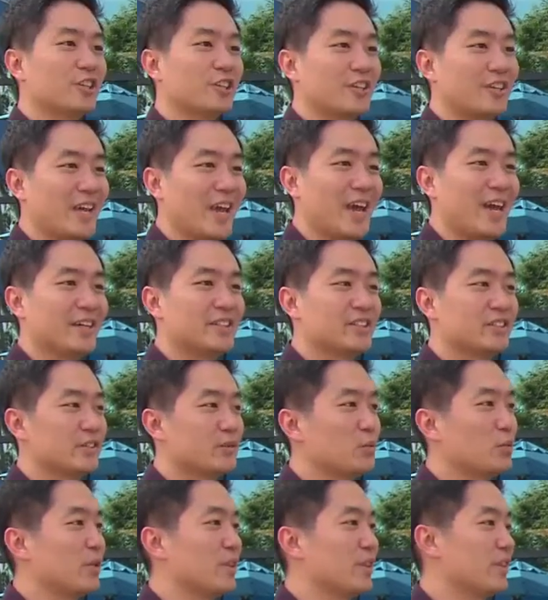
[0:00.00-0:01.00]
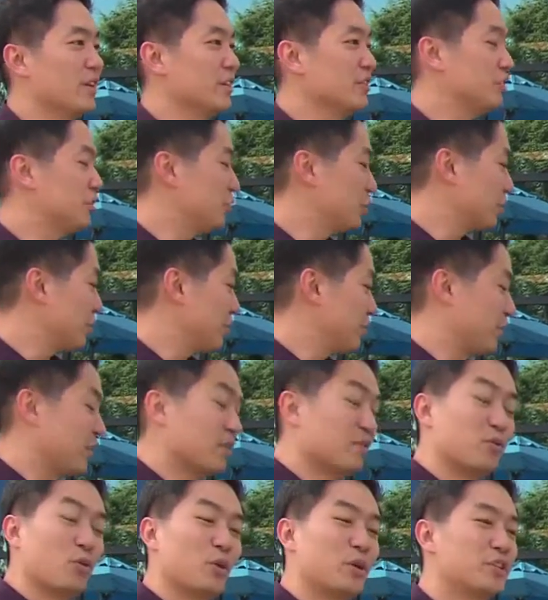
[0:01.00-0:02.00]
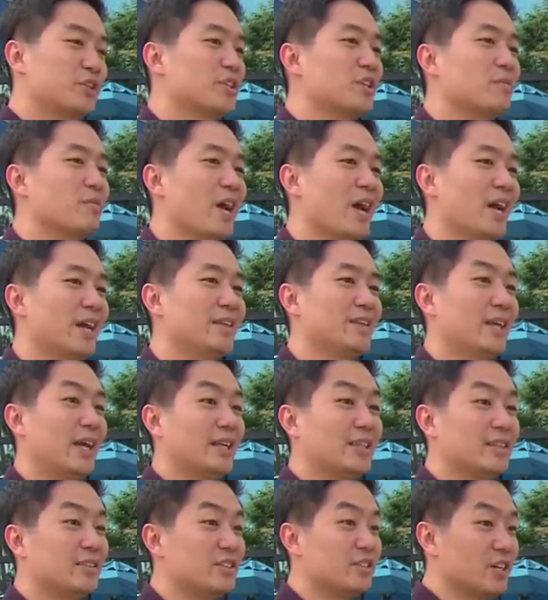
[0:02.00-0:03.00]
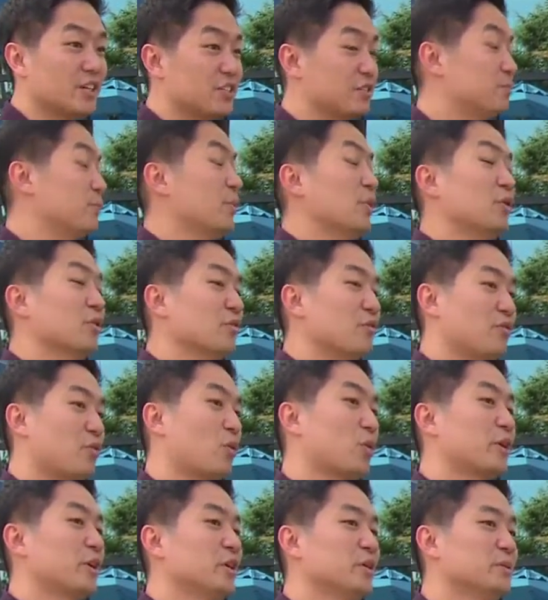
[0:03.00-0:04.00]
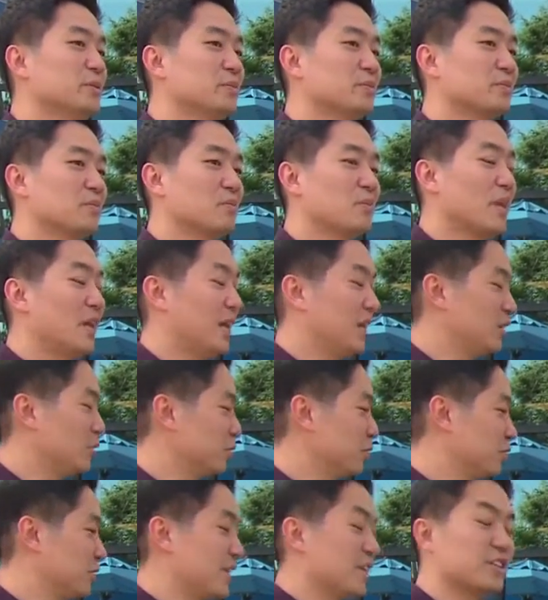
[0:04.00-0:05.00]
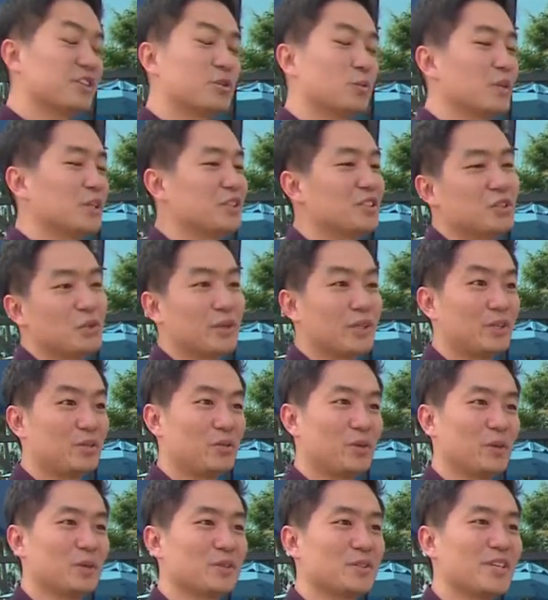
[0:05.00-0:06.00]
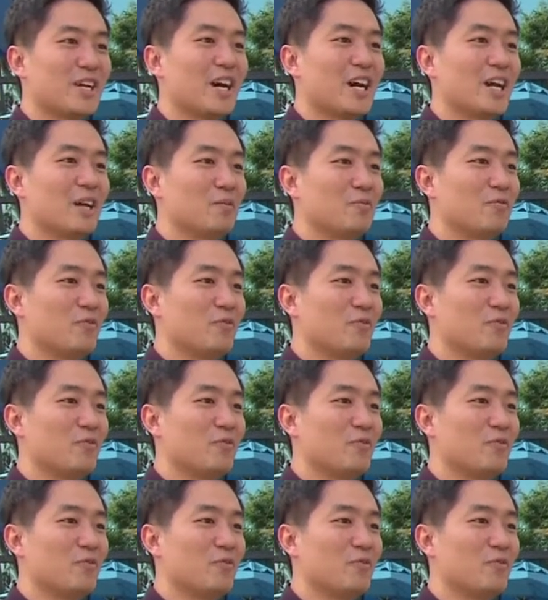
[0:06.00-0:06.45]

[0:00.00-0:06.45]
the gas. With this, you're giving a voice command and it does both for you. It also tells you what it's doing in real time